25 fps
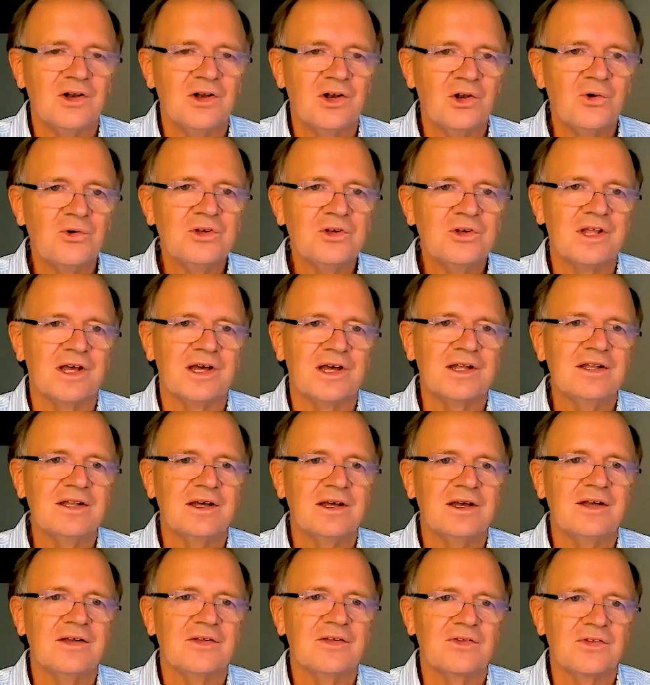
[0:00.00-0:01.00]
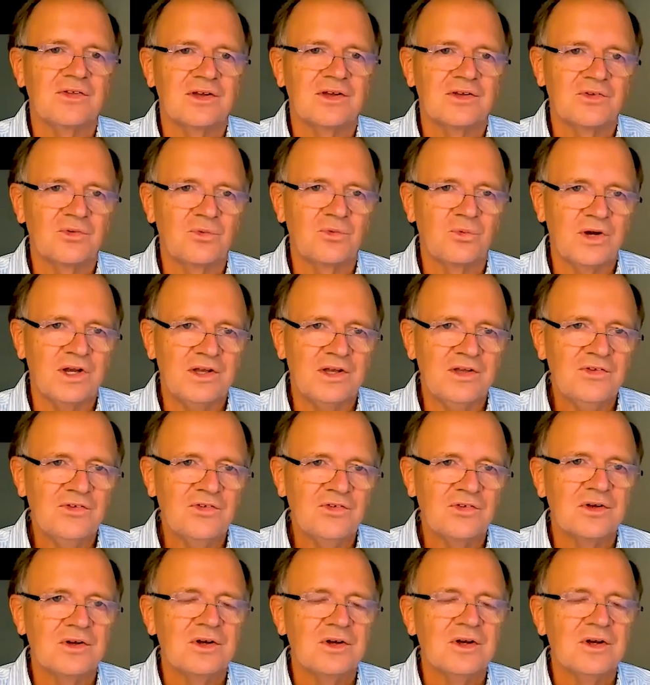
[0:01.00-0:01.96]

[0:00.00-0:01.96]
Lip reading: looked at as waste,